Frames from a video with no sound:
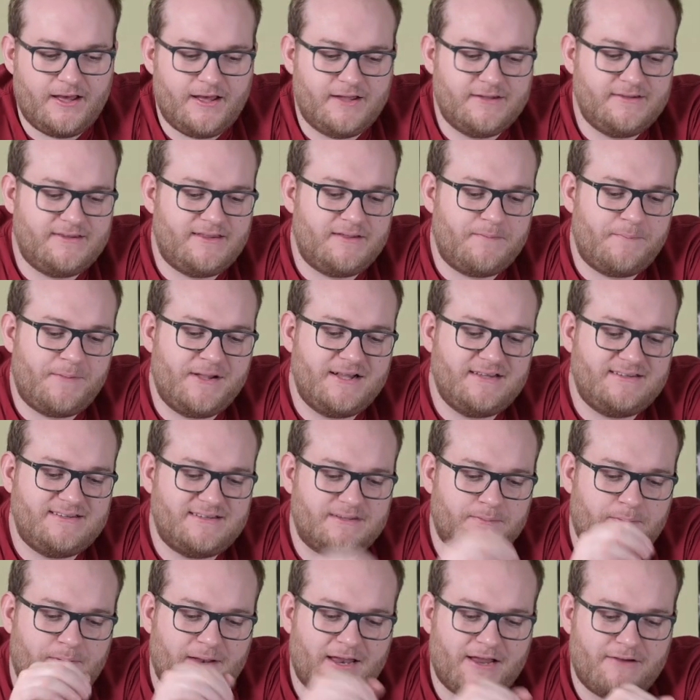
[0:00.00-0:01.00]
And the ability
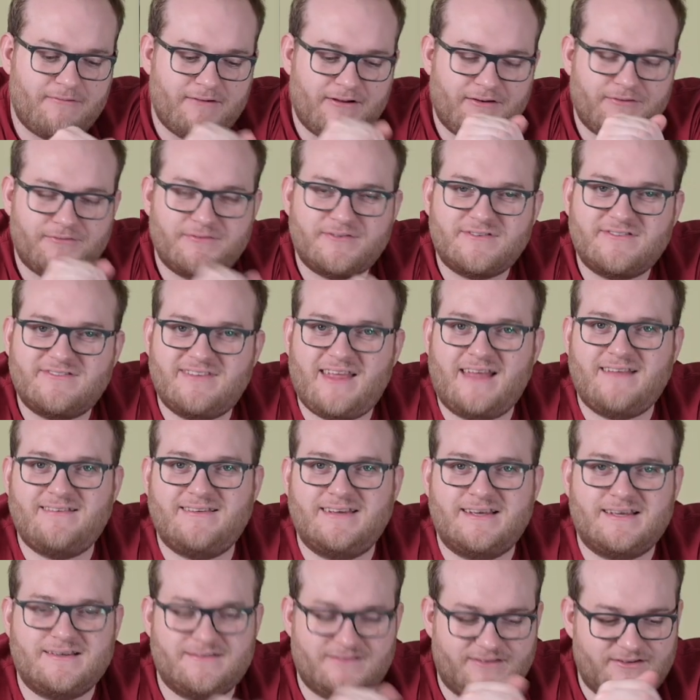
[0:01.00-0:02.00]
to play around with
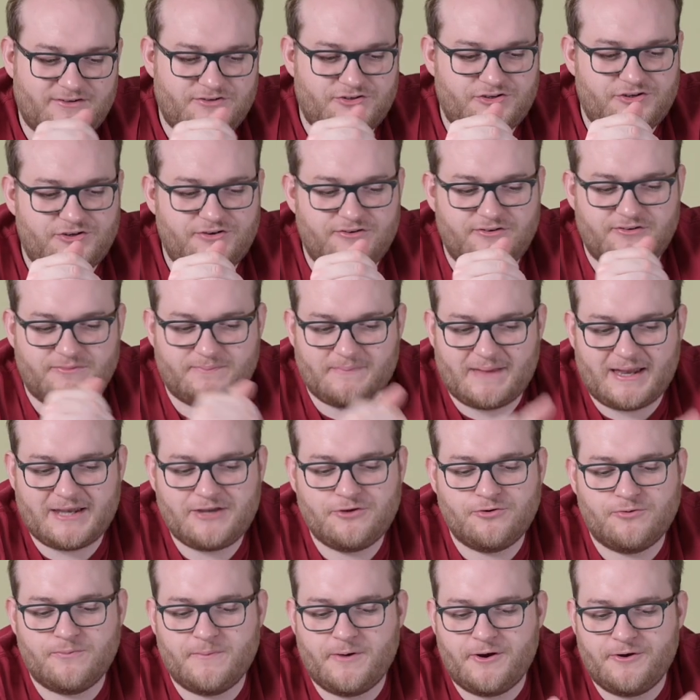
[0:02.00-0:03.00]
settings and choose
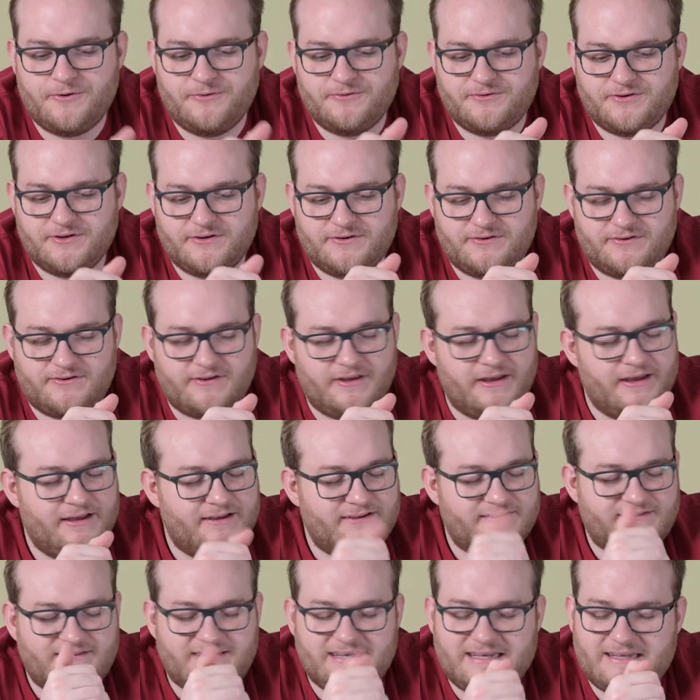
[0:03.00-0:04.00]
manual mode and
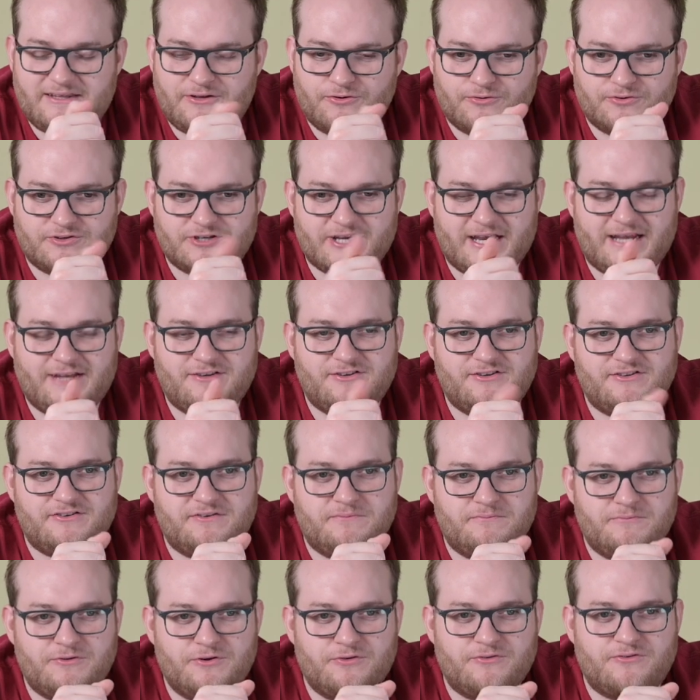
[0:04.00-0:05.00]
see your changes
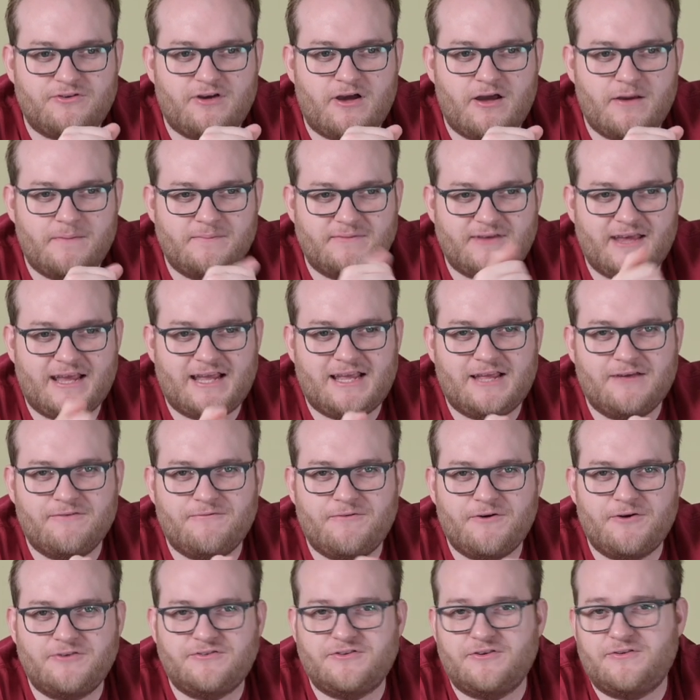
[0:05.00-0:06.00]
in real time taking a
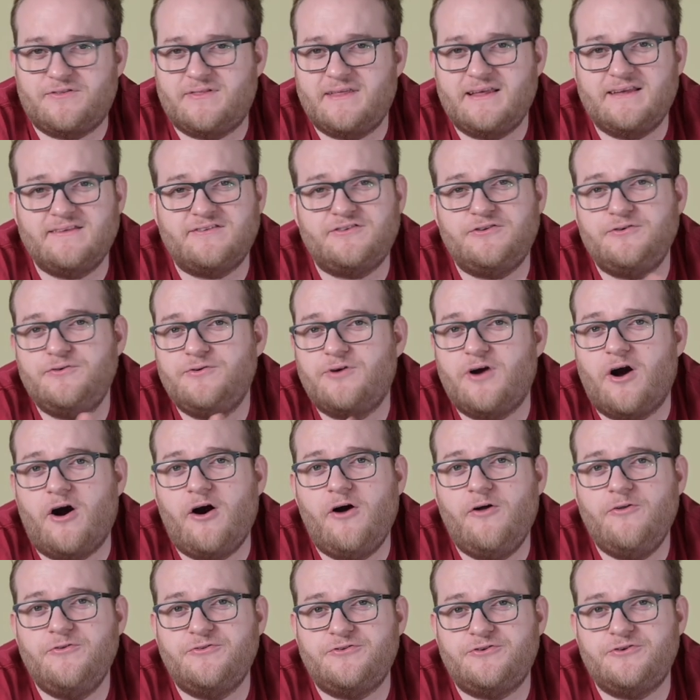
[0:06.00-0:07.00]
photo, things you
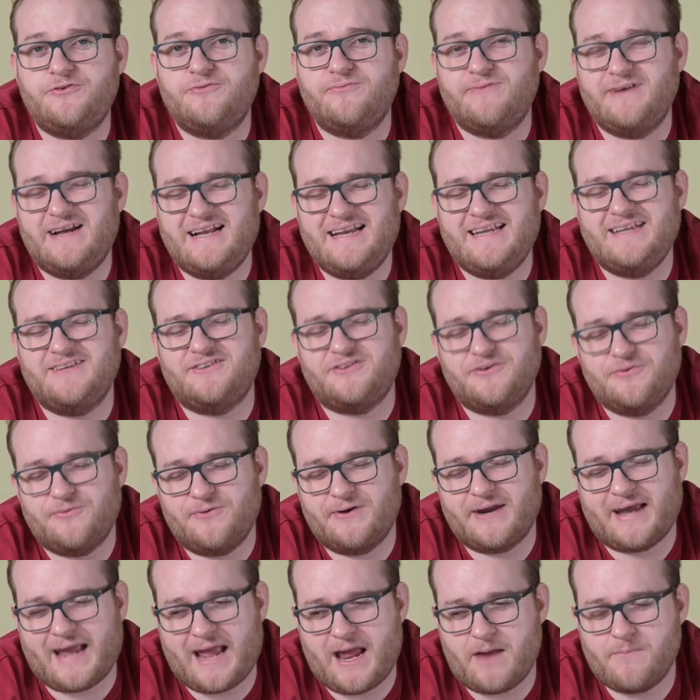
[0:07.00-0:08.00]
can't really do
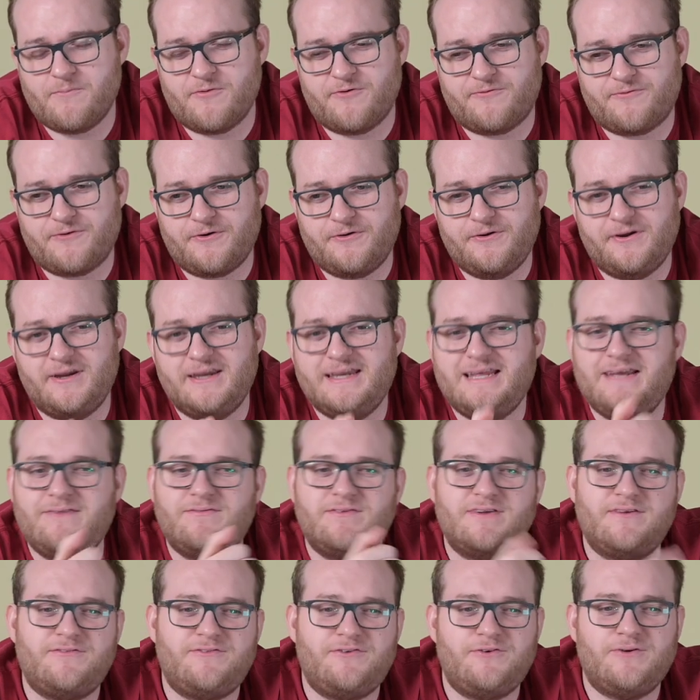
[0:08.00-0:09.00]
on a camera phone, and
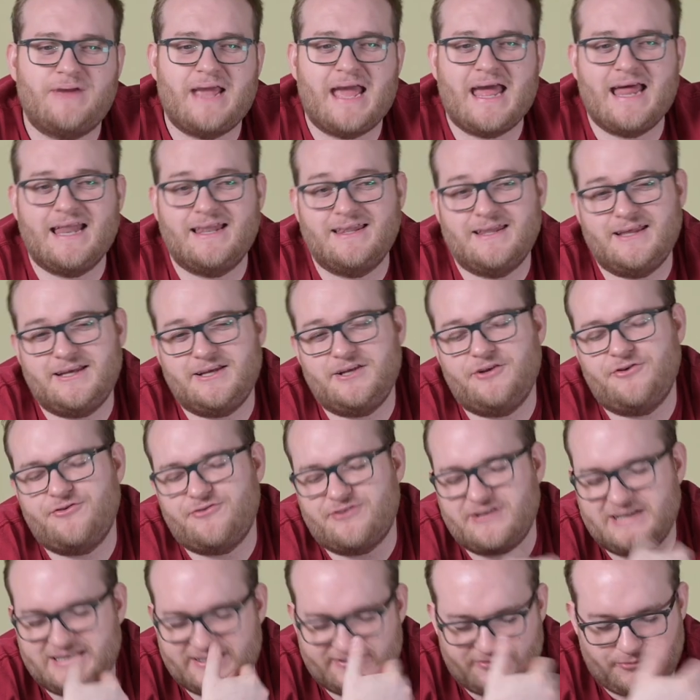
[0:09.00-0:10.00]
even if you can, they're
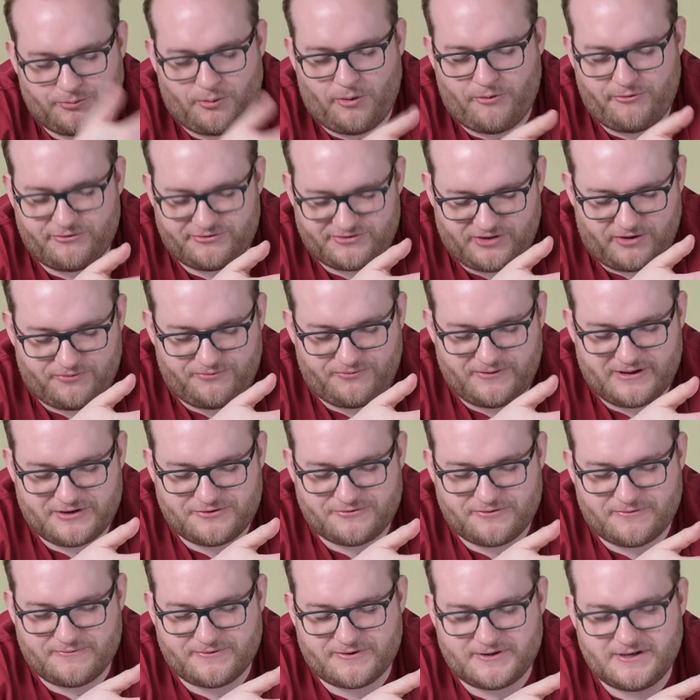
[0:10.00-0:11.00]
usually software
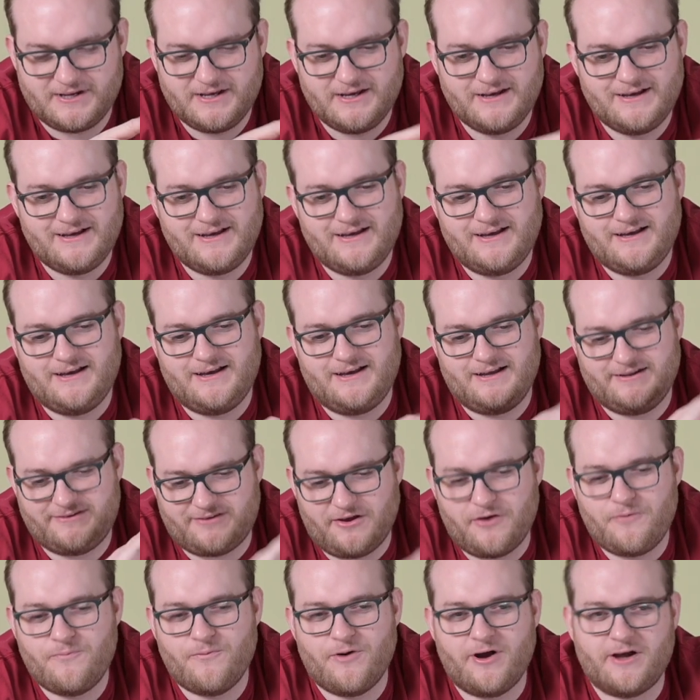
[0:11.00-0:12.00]
driven and
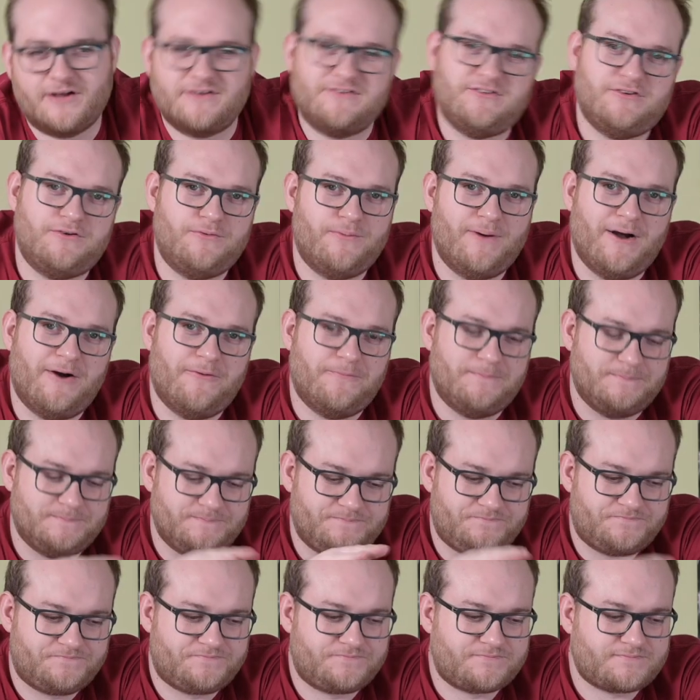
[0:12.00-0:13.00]
don't work too well,
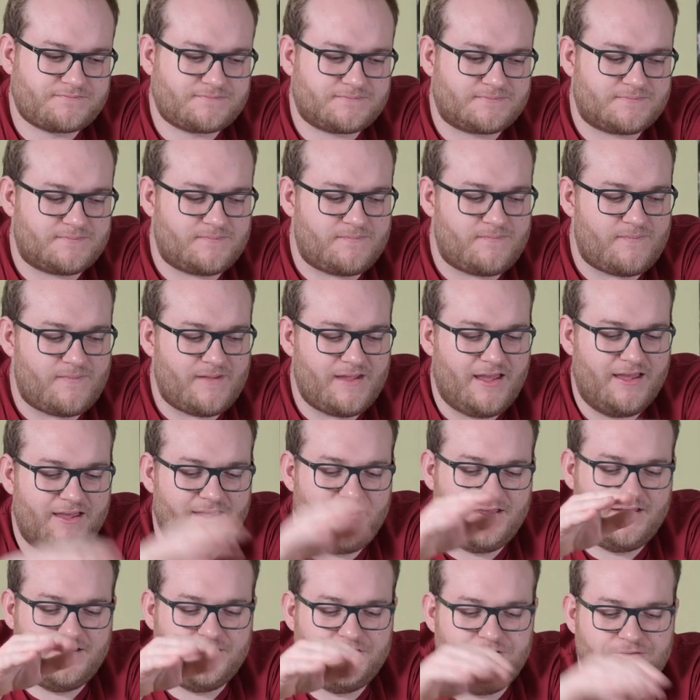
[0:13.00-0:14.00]

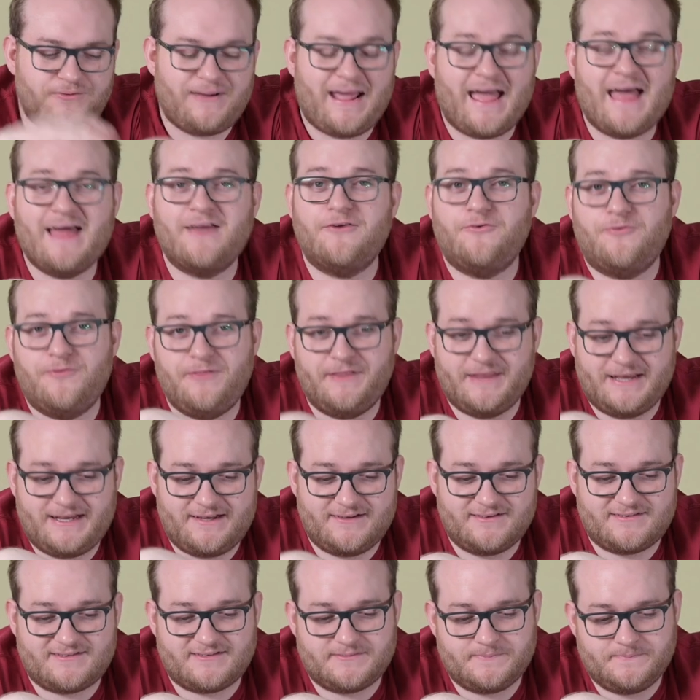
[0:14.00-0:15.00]
you can on
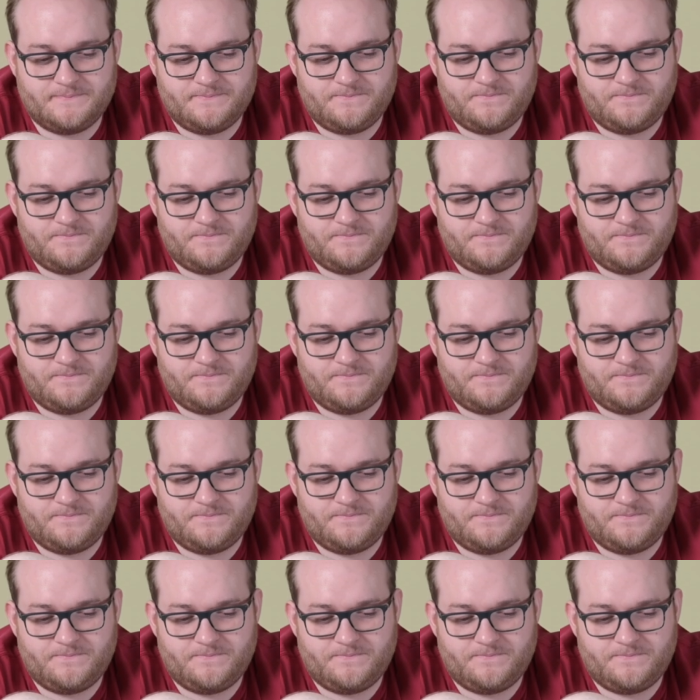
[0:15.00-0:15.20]
these.